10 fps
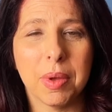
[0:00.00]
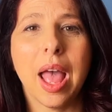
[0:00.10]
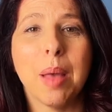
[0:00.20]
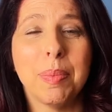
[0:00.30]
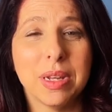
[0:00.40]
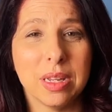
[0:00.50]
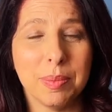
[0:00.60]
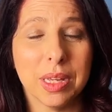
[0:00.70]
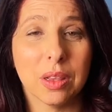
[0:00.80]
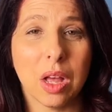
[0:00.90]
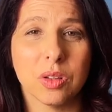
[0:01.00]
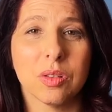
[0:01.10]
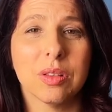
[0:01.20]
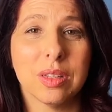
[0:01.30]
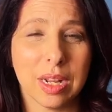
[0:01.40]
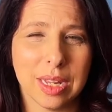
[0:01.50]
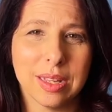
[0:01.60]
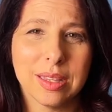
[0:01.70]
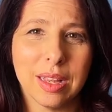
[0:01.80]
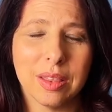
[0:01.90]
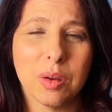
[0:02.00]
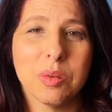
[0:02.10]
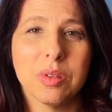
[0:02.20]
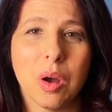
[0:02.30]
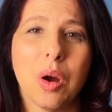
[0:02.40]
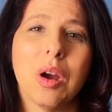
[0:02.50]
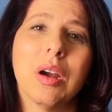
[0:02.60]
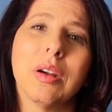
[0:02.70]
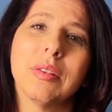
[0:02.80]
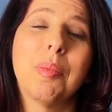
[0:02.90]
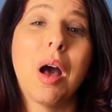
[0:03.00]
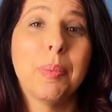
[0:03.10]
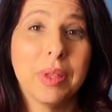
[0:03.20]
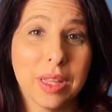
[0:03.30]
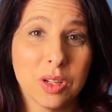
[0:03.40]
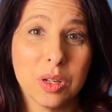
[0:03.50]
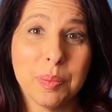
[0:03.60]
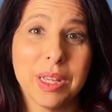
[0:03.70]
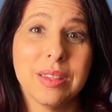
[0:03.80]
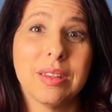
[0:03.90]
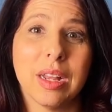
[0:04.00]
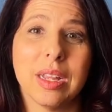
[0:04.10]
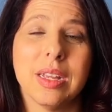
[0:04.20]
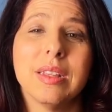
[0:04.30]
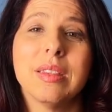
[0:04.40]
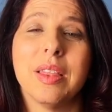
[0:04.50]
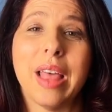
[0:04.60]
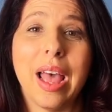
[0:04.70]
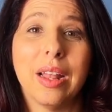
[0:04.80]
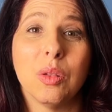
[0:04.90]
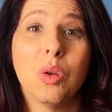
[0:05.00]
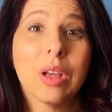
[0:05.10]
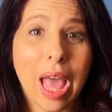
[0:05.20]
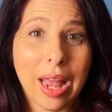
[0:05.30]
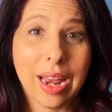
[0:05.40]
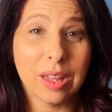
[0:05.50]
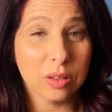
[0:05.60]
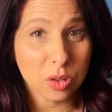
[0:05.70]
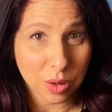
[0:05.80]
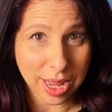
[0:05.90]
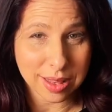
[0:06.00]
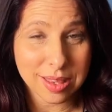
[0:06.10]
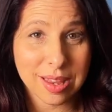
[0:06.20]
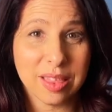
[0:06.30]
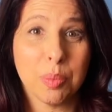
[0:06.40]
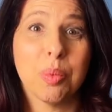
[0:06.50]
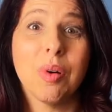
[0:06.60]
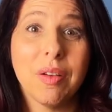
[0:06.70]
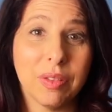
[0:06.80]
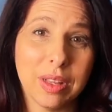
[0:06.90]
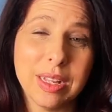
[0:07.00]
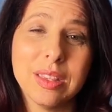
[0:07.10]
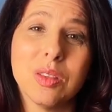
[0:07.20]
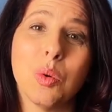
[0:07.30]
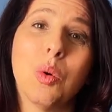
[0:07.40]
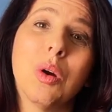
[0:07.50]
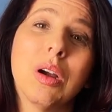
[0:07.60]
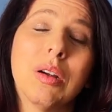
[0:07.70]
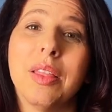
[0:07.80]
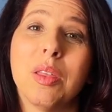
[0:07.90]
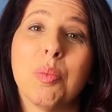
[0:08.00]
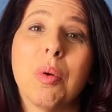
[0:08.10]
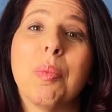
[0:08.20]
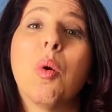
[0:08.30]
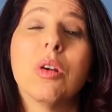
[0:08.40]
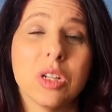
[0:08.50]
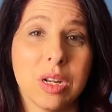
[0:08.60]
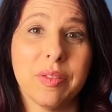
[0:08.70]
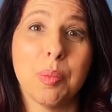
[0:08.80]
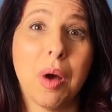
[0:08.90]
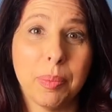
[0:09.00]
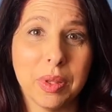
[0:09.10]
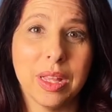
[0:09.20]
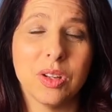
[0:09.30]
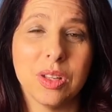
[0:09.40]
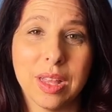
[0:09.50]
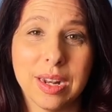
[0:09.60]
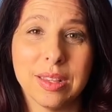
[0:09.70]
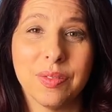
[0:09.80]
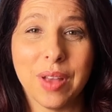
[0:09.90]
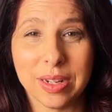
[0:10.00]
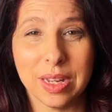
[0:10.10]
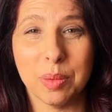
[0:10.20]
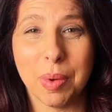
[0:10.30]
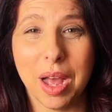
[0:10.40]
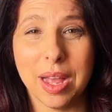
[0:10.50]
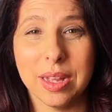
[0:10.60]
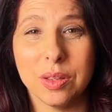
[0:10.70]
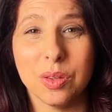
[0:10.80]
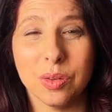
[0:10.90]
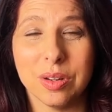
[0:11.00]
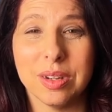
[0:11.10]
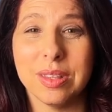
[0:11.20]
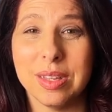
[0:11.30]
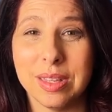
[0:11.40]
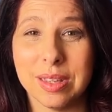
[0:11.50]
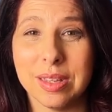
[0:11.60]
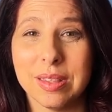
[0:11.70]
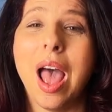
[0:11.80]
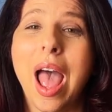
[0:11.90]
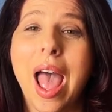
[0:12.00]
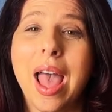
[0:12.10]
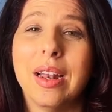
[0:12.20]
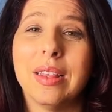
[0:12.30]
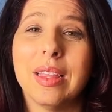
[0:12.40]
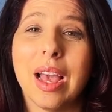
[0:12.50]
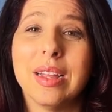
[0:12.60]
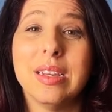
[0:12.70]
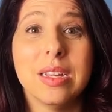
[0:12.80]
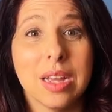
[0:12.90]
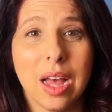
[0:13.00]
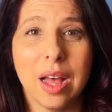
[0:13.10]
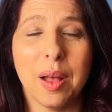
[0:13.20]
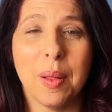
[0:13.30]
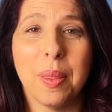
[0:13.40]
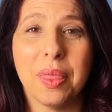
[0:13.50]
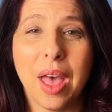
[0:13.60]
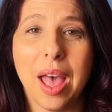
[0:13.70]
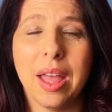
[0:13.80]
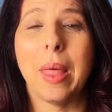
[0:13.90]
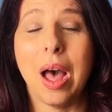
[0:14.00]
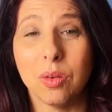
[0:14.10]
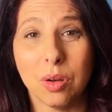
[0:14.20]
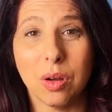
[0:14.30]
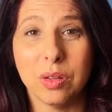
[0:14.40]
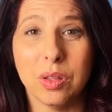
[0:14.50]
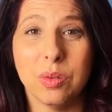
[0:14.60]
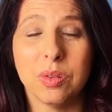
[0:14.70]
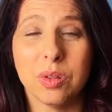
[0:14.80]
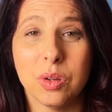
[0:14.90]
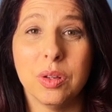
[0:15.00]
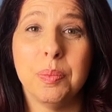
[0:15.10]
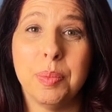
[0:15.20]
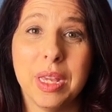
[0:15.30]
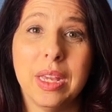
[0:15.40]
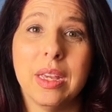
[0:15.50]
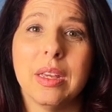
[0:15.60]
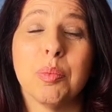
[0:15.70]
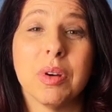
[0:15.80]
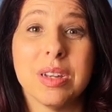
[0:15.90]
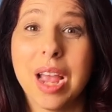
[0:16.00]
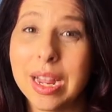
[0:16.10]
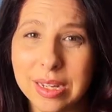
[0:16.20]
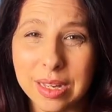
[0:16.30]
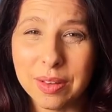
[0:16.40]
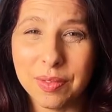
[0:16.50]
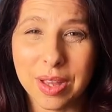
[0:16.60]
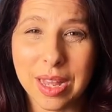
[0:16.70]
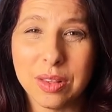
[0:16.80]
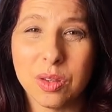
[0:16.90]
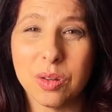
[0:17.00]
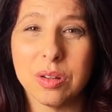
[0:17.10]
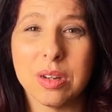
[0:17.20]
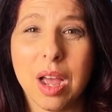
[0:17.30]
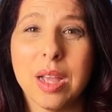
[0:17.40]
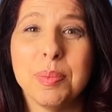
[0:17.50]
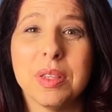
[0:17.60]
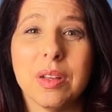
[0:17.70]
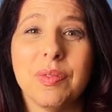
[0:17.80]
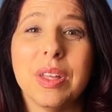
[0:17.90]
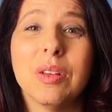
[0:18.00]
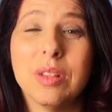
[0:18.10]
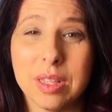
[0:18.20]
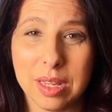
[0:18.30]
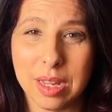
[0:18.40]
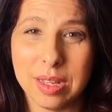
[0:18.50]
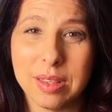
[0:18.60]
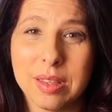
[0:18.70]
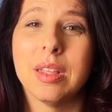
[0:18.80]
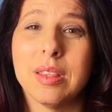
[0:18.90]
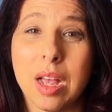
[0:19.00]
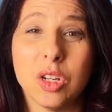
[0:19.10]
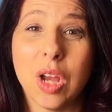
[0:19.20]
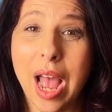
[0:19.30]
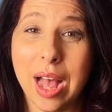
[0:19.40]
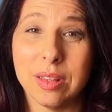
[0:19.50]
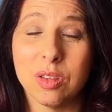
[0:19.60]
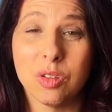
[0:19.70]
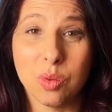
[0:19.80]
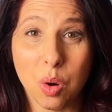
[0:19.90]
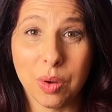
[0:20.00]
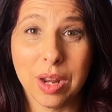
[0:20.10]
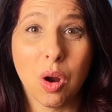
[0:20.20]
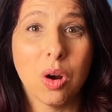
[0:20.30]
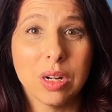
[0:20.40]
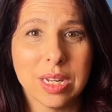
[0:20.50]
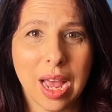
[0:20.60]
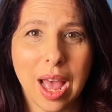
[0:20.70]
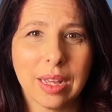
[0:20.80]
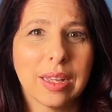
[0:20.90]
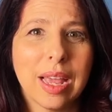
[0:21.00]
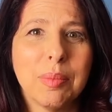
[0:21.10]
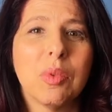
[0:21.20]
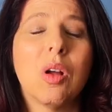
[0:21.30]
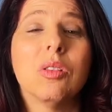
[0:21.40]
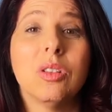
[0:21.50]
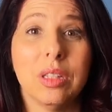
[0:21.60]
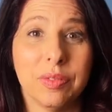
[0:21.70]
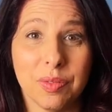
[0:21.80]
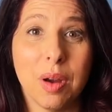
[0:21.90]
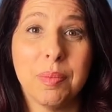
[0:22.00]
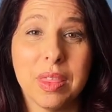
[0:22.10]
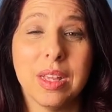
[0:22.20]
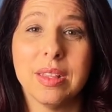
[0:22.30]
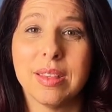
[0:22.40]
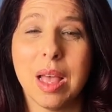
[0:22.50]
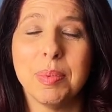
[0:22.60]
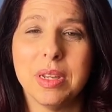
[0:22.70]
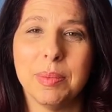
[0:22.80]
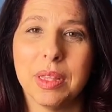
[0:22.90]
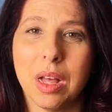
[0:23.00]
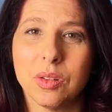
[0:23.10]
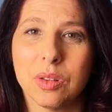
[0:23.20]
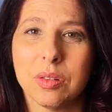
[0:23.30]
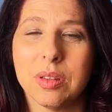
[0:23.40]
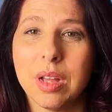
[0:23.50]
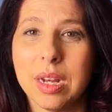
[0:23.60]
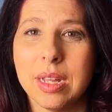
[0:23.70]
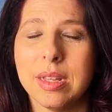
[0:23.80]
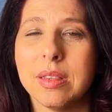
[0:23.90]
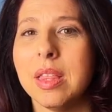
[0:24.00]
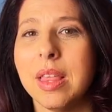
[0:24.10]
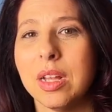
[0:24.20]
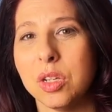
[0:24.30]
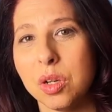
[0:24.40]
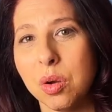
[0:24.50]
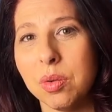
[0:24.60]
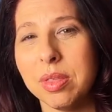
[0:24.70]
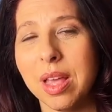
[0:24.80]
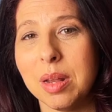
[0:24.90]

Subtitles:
epidemiological studies, and those are population-based studies that look at health trends and the prevalence or the proportion of the population that is affected by certain diseases. And the idea that alcohol use could be protective against certain types of illnesses, such as stroke and heart attack, came largely from these epidemiological studies that showed that